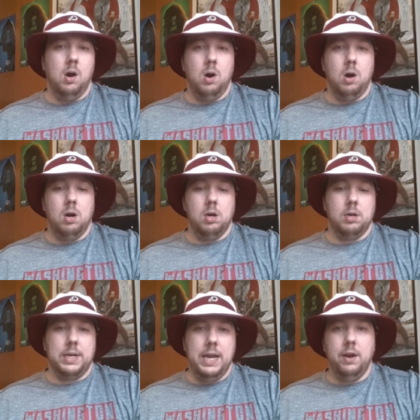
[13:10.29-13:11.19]

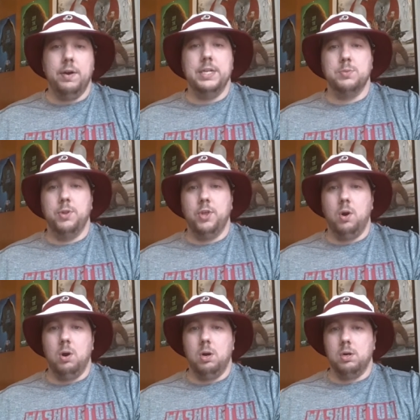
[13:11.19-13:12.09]
our carries with
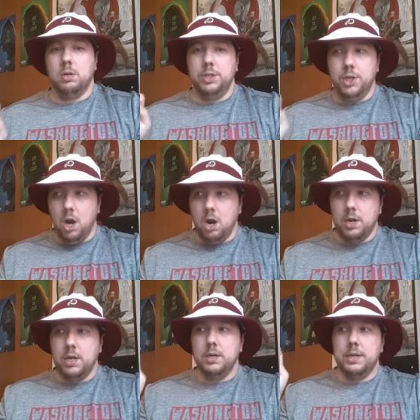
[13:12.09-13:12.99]
our
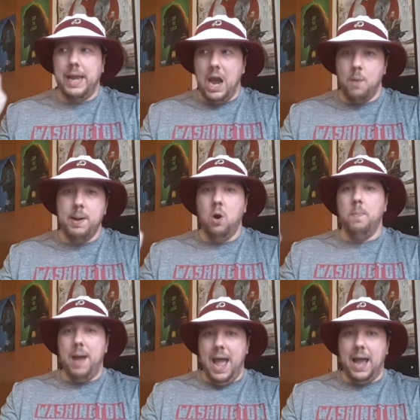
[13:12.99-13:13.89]
young
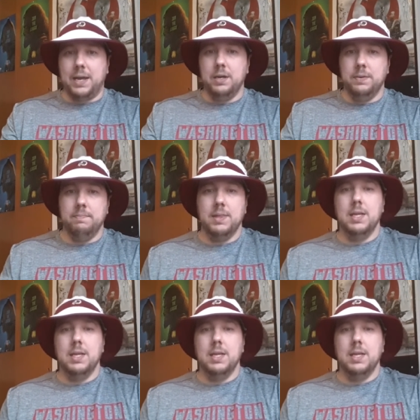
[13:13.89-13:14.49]
cowbell back